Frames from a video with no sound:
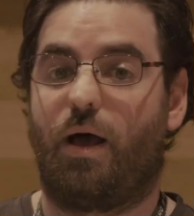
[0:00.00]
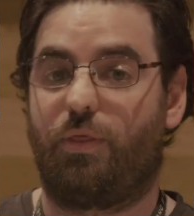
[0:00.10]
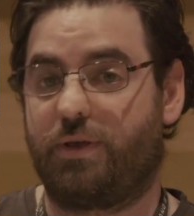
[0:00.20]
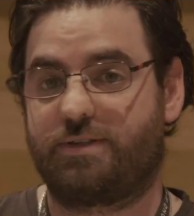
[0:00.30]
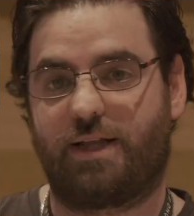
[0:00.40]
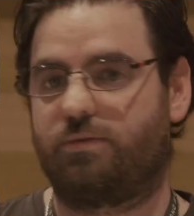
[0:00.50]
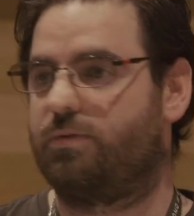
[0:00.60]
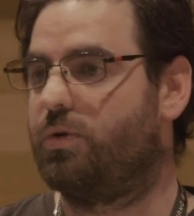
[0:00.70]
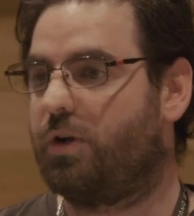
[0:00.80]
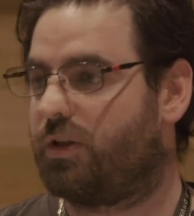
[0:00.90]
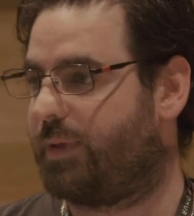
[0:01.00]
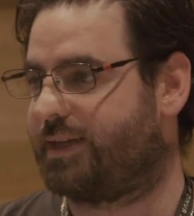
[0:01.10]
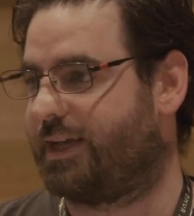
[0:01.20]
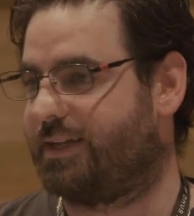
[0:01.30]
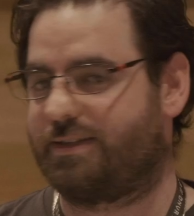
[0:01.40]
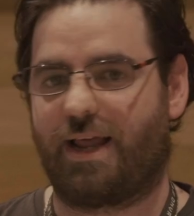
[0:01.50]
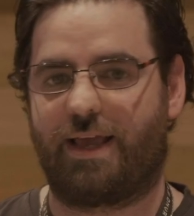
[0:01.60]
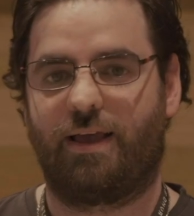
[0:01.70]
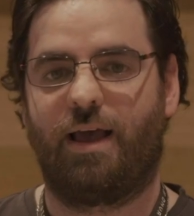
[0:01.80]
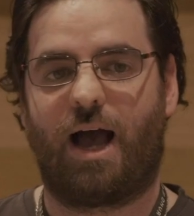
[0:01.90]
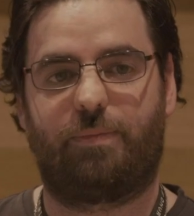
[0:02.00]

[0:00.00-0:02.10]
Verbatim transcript: and things that do not make sense, like